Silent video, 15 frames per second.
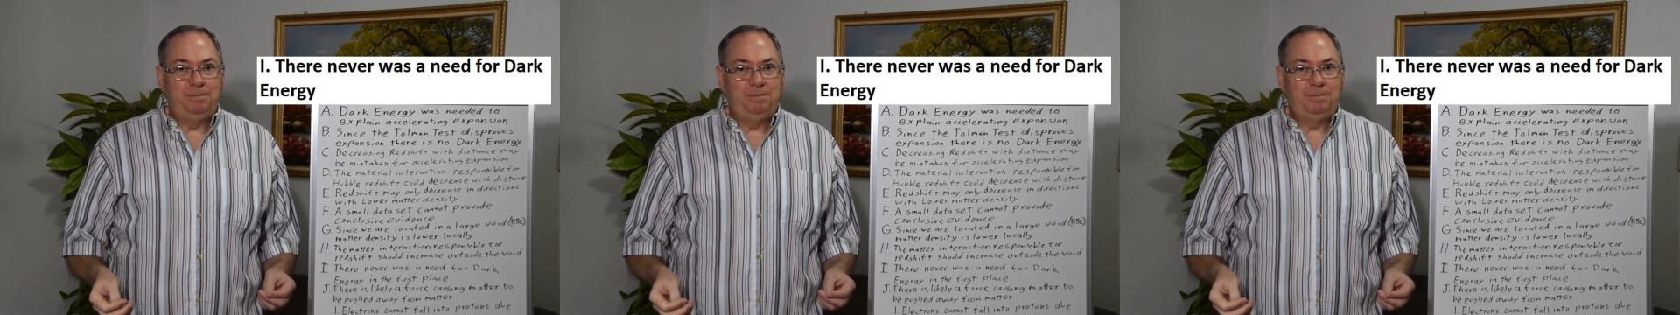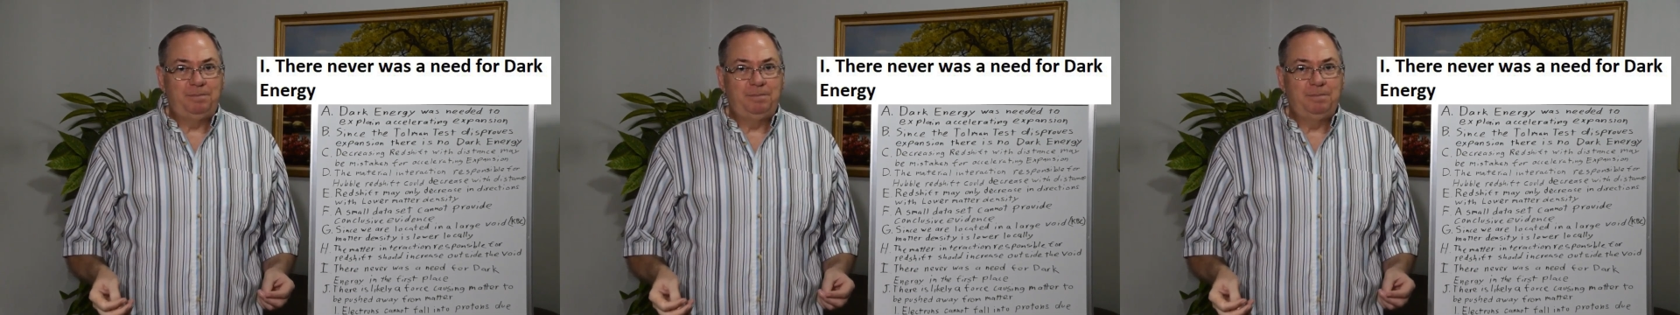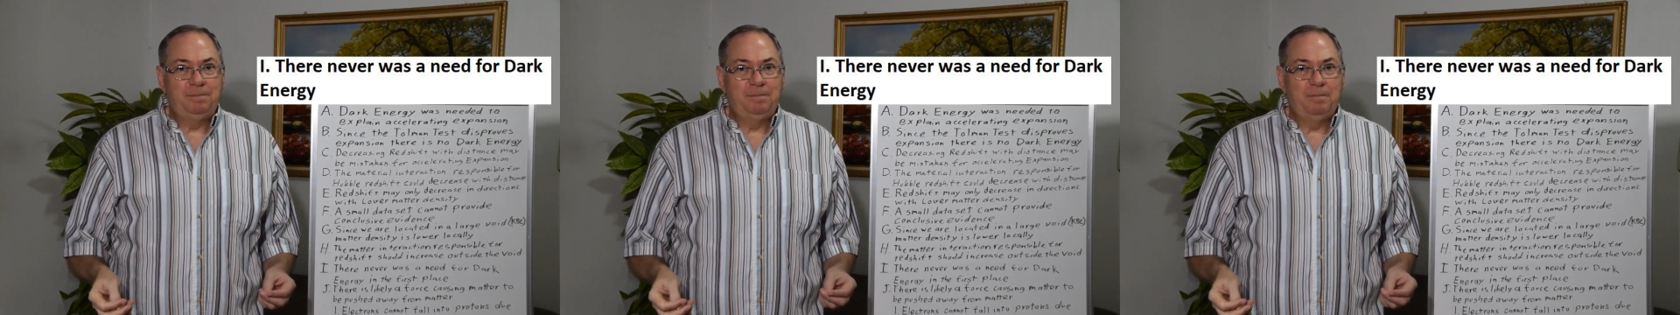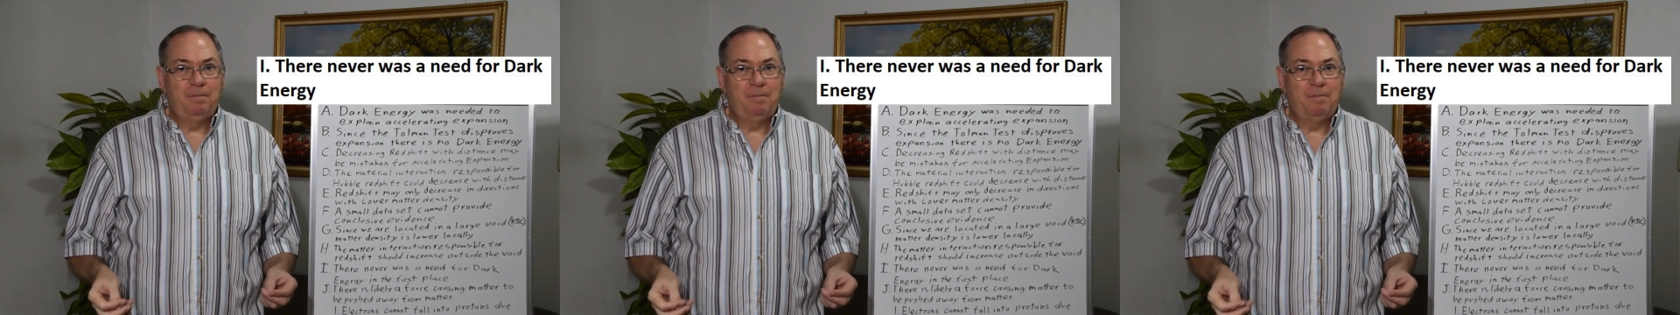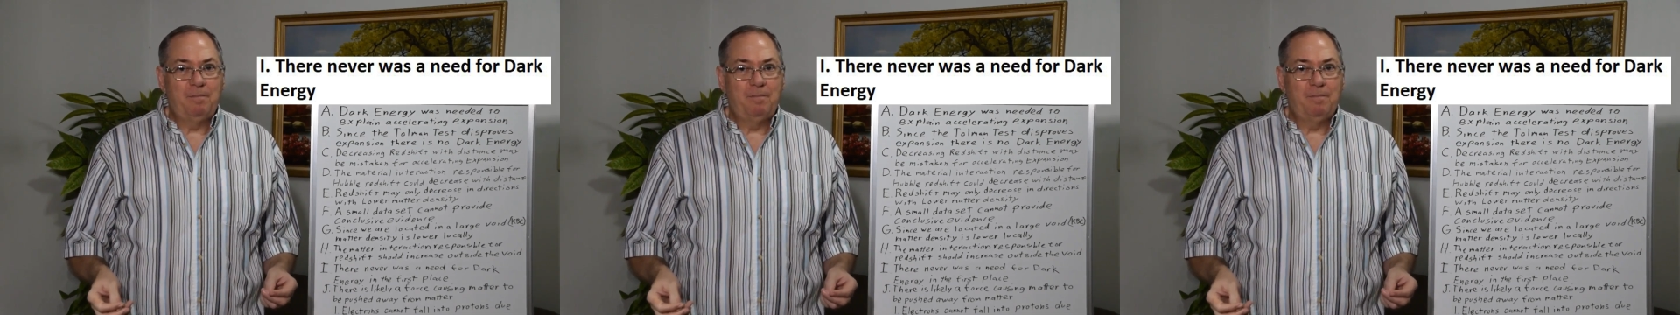
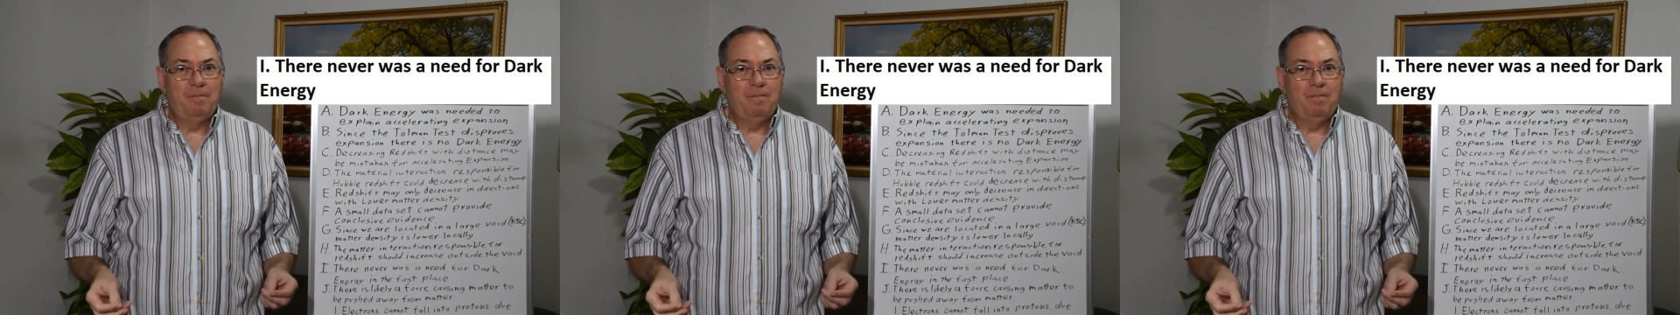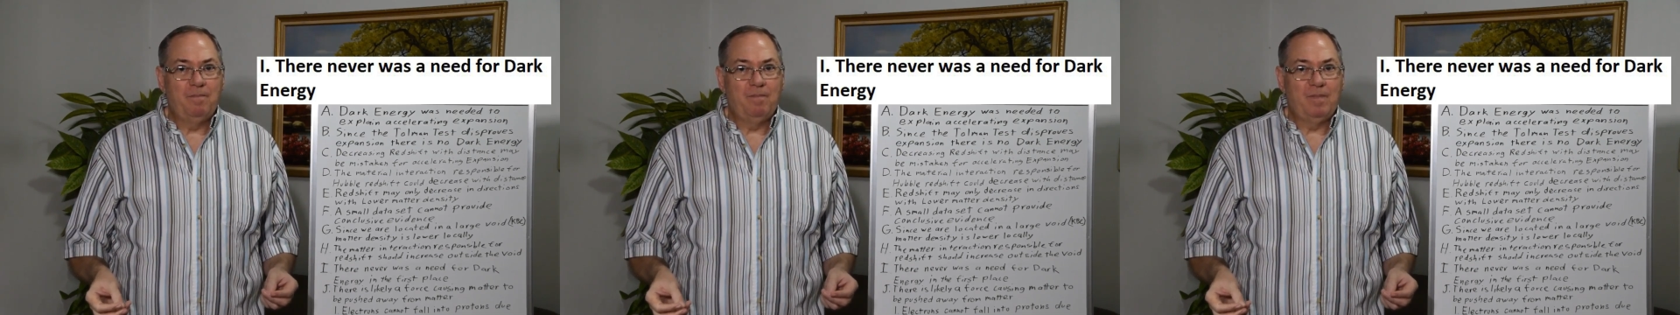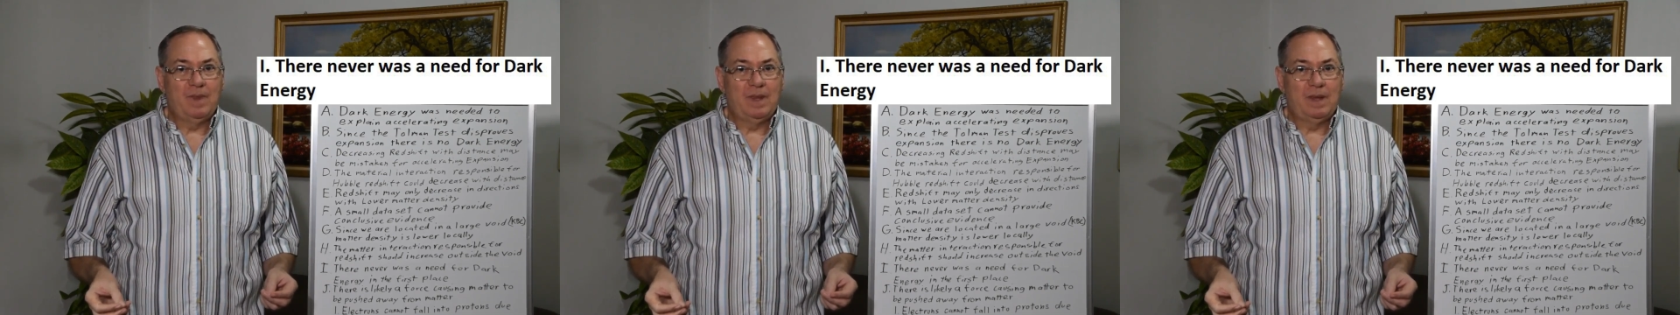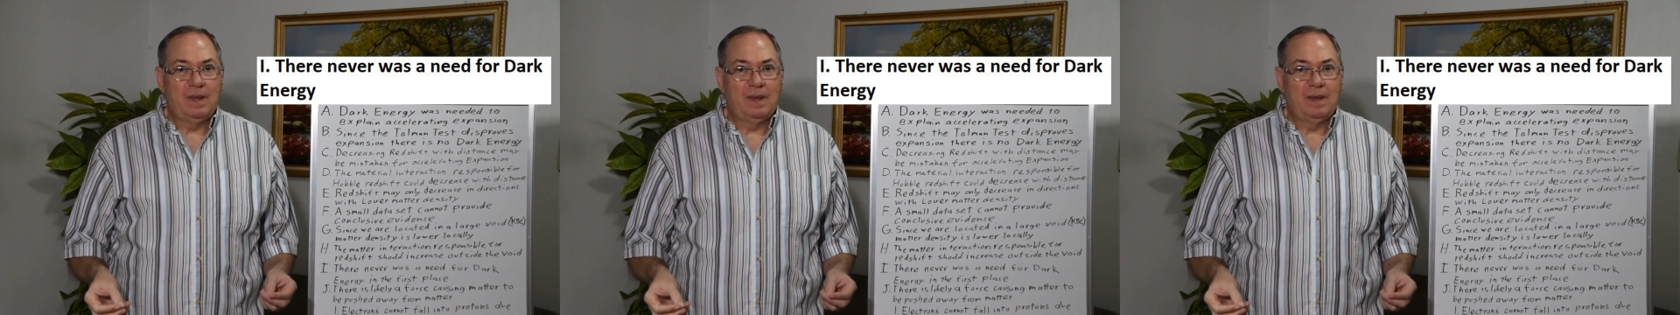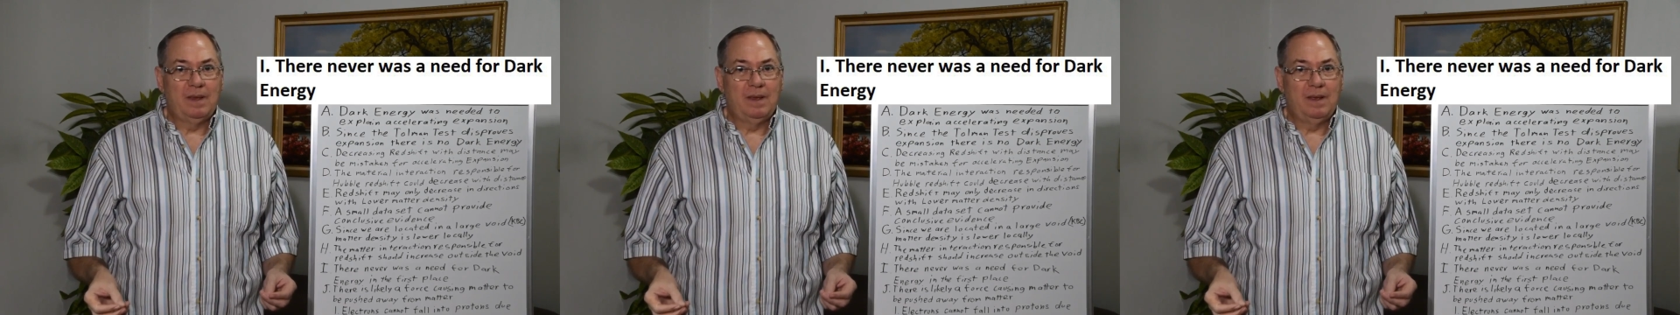
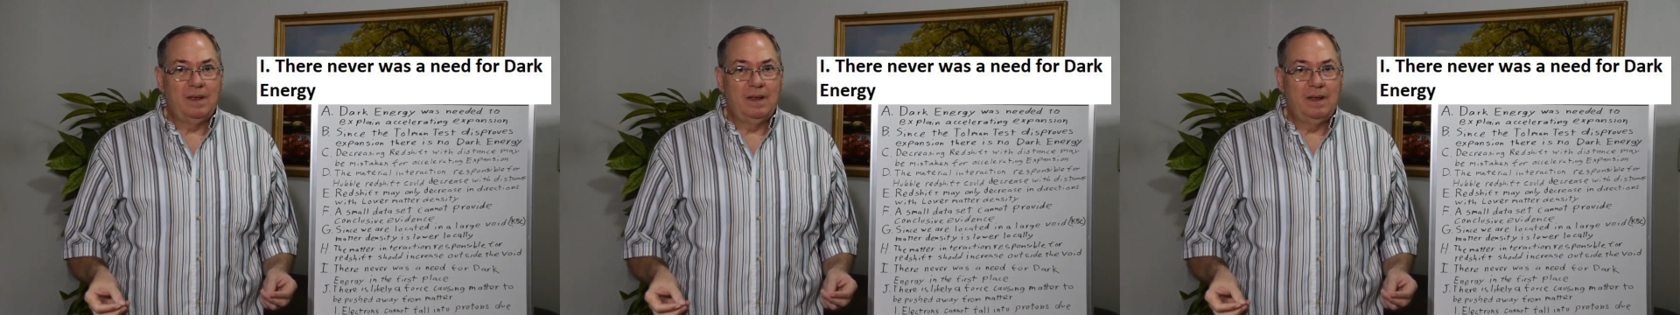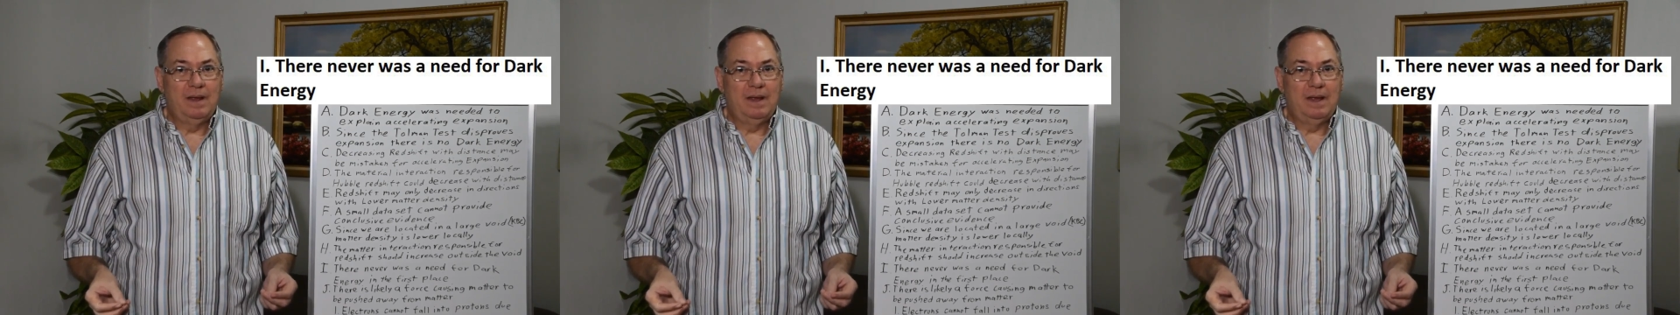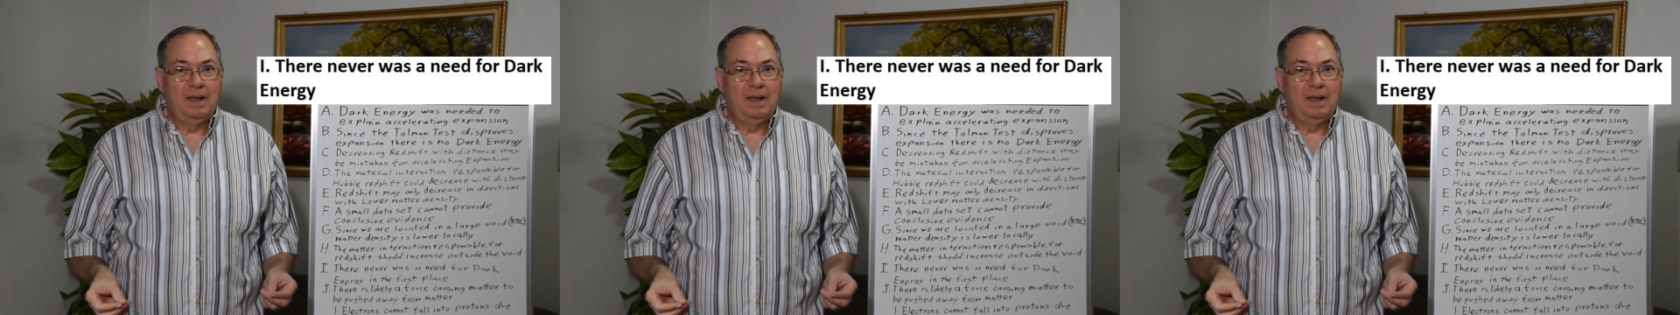Nothing is said.